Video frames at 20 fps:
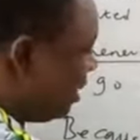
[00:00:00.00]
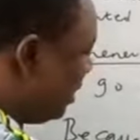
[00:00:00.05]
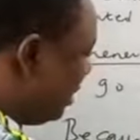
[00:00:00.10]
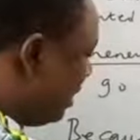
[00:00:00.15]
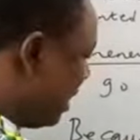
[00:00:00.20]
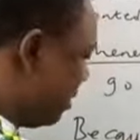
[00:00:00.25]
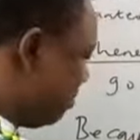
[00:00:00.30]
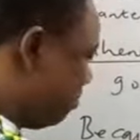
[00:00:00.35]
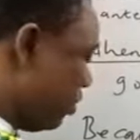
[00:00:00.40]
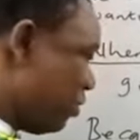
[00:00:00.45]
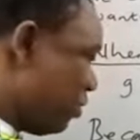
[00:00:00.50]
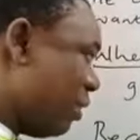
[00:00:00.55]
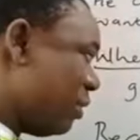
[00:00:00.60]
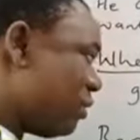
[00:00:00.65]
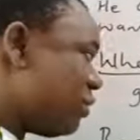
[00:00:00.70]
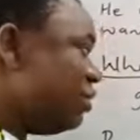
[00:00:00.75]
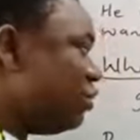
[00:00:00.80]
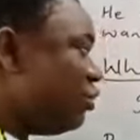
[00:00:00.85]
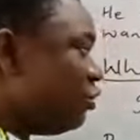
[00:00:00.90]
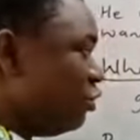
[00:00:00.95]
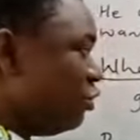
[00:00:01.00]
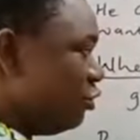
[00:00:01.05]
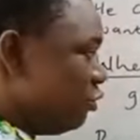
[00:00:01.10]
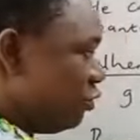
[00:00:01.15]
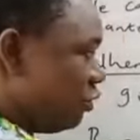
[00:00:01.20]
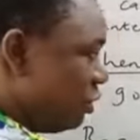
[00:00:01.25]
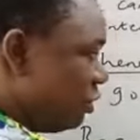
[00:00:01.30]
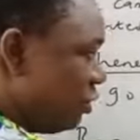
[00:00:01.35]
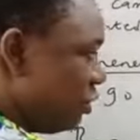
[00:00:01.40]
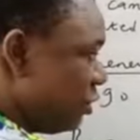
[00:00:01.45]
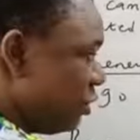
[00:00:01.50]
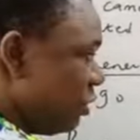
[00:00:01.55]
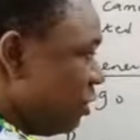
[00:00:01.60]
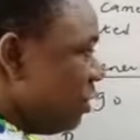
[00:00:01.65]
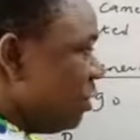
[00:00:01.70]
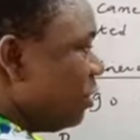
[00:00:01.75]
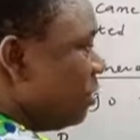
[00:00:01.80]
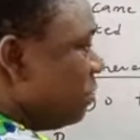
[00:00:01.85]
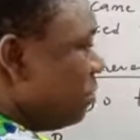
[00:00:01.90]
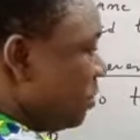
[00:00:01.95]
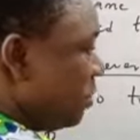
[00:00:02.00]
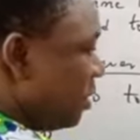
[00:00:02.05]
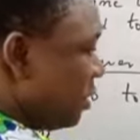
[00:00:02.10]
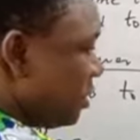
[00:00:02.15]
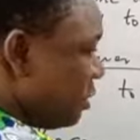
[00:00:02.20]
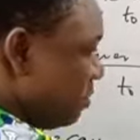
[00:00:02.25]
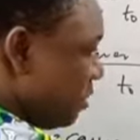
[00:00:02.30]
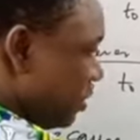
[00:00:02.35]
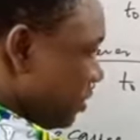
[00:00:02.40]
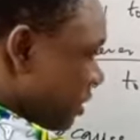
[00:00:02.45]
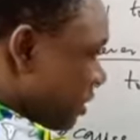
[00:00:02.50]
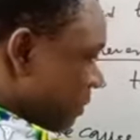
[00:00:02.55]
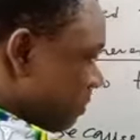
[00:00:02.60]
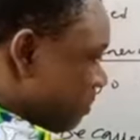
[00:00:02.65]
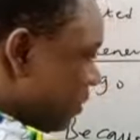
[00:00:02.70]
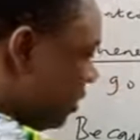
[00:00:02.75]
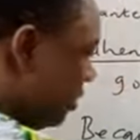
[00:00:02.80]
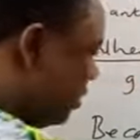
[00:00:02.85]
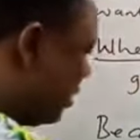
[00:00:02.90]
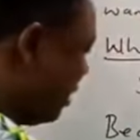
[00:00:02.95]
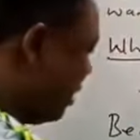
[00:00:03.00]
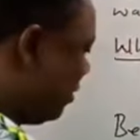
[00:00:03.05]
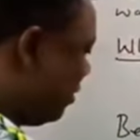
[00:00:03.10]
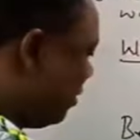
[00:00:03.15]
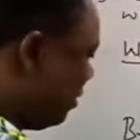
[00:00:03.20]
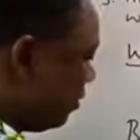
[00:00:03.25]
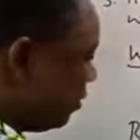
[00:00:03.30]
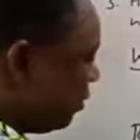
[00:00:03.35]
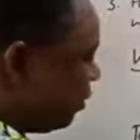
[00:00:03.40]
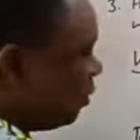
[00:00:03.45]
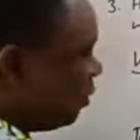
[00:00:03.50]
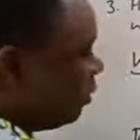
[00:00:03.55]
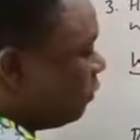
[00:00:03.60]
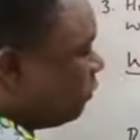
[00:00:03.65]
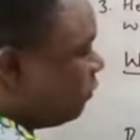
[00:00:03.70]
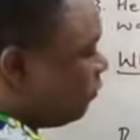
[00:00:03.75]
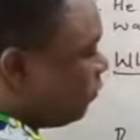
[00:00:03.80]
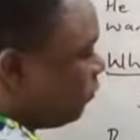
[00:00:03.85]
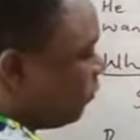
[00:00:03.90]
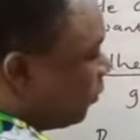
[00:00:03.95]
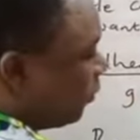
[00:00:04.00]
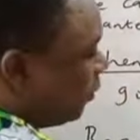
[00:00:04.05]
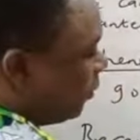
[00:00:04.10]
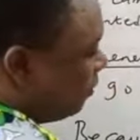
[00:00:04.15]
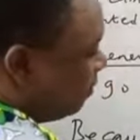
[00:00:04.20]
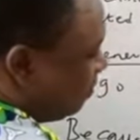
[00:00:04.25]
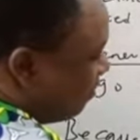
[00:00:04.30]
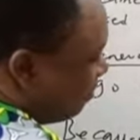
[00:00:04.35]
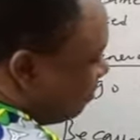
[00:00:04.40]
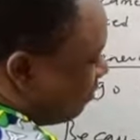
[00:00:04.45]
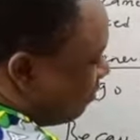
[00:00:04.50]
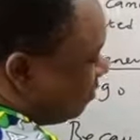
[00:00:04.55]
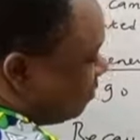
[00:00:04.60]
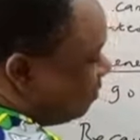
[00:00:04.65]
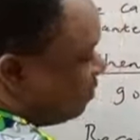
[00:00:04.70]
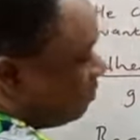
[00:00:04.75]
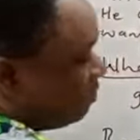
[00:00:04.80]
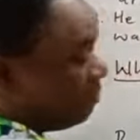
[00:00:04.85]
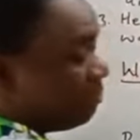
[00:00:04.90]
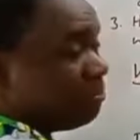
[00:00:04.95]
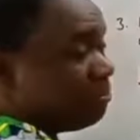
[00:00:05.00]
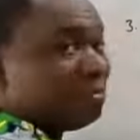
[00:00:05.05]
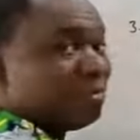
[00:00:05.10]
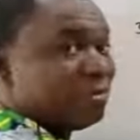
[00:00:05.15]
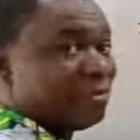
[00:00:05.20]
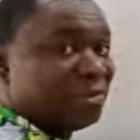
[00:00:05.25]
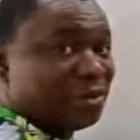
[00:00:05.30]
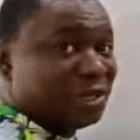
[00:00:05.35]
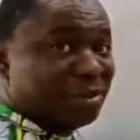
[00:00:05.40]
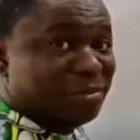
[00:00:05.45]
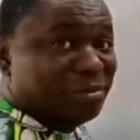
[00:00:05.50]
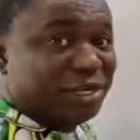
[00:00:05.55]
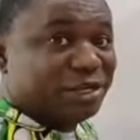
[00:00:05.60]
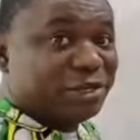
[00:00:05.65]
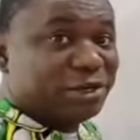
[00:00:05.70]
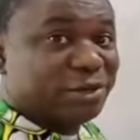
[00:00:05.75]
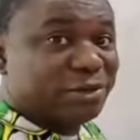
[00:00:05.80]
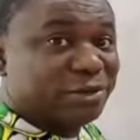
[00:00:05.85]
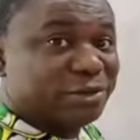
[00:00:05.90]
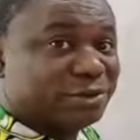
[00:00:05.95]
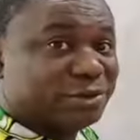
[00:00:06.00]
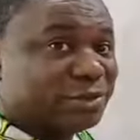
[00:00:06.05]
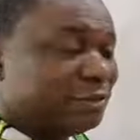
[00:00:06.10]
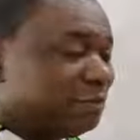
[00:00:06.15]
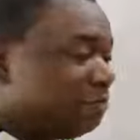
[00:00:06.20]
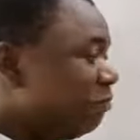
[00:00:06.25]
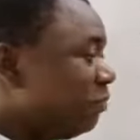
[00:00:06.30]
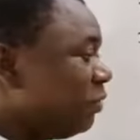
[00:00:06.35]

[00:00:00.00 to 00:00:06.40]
that because introduces must be separated from the main clause.